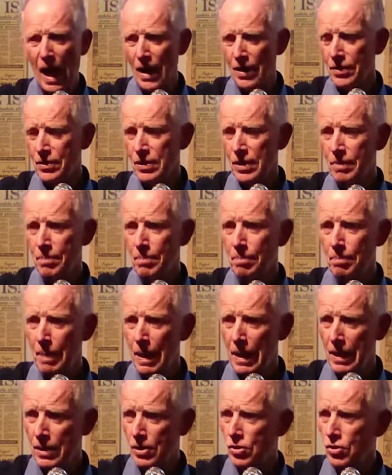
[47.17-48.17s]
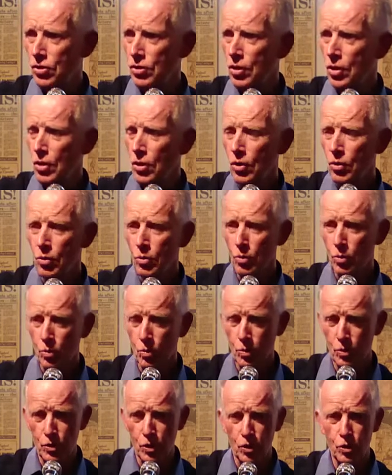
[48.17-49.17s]
and embellished
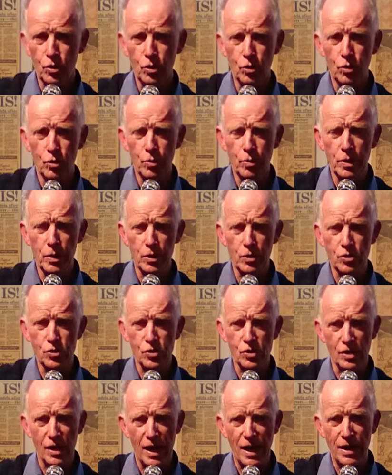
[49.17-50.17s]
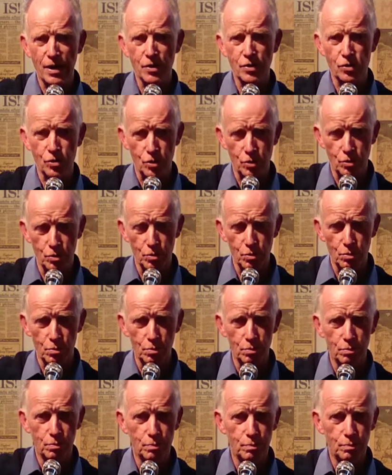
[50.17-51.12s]
with a curious tattoo.